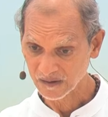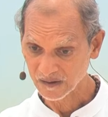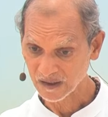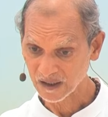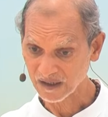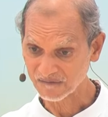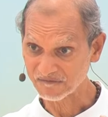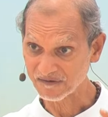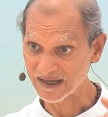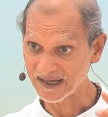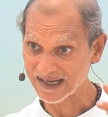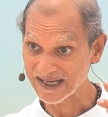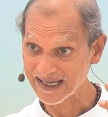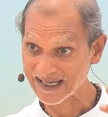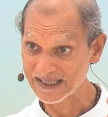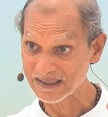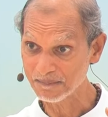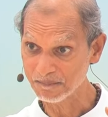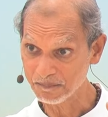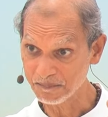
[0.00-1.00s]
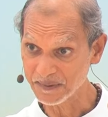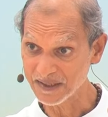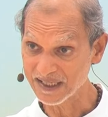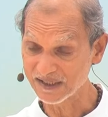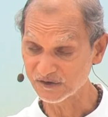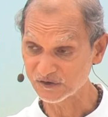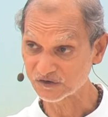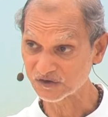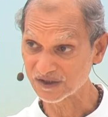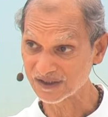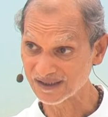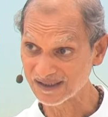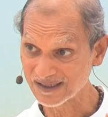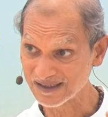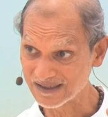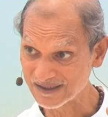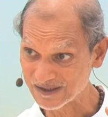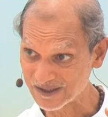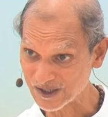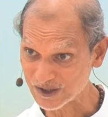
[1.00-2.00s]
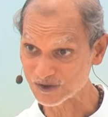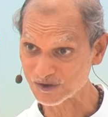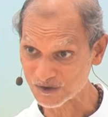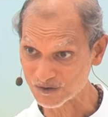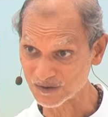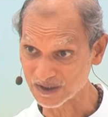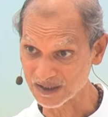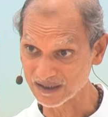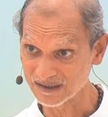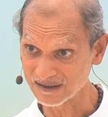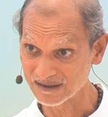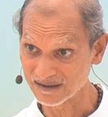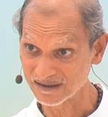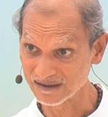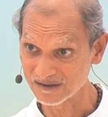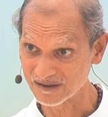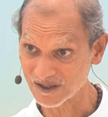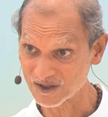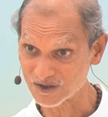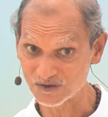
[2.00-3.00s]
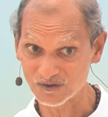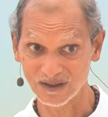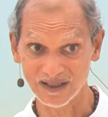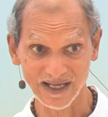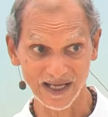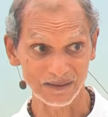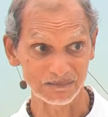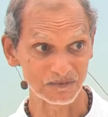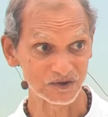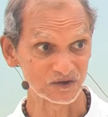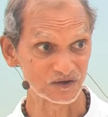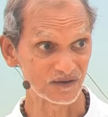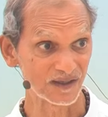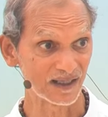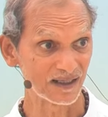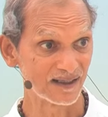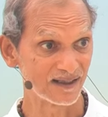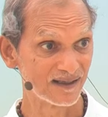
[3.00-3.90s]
of a high-paced industrial atmosphere,